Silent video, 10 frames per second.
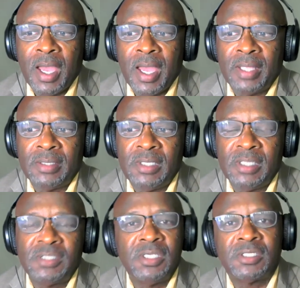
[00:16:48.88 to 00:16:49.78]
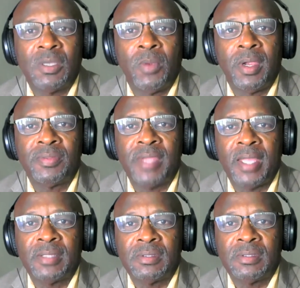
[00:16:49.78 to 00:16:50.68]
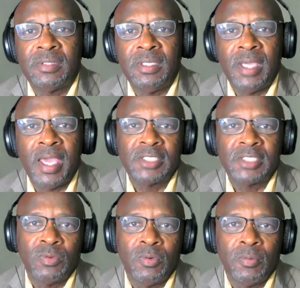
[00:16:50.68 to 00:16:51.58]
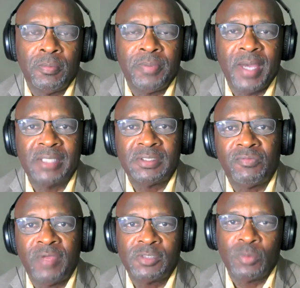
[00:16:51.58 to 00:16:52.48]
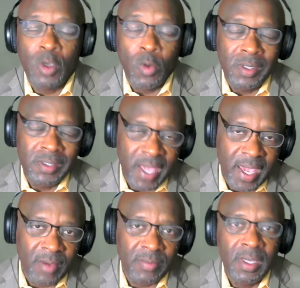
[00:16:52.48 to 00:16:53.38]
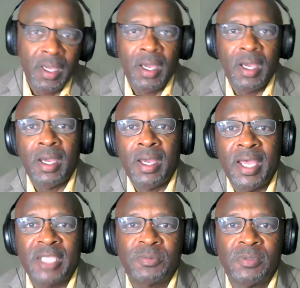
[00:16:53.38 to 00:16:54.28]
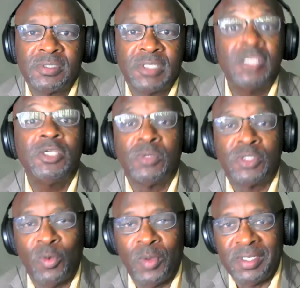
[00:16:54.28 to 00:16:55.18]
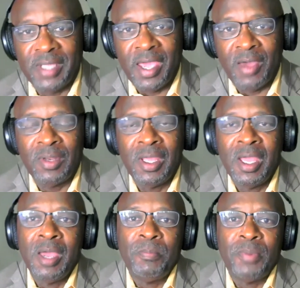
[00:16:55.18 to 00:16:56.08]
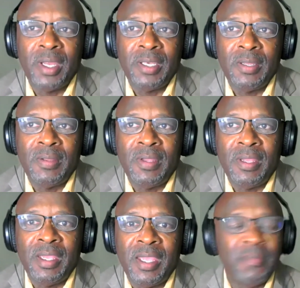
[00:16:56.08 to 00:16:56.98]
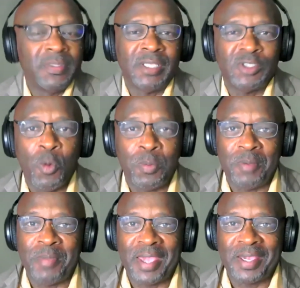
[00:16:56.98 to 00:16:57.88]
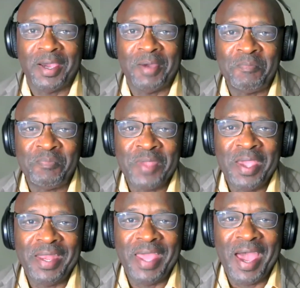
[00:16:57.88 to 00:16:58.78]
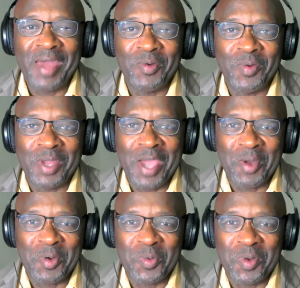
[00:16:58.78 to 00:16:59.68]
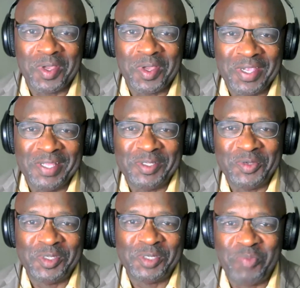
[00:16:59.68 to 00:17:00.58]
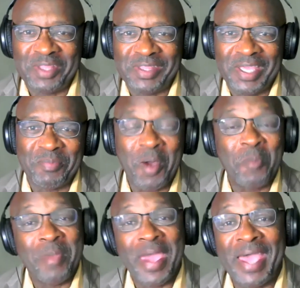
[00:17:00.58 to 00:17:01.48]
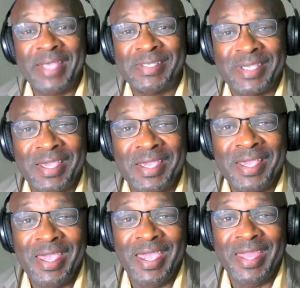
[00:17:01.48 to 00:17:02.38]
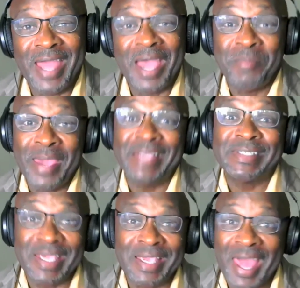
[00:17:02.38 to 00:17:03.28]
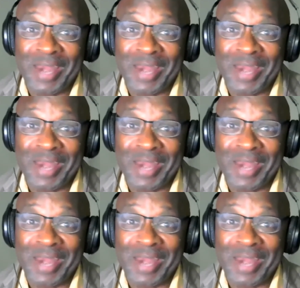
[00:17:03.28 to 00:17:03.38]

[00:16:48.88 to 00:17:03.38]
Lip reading: I did see somewhere that the actual positive rates were going down, hospitalization was going down, but everything's opening back up. Now, I don't want to get into this big thing about masking and not masking. I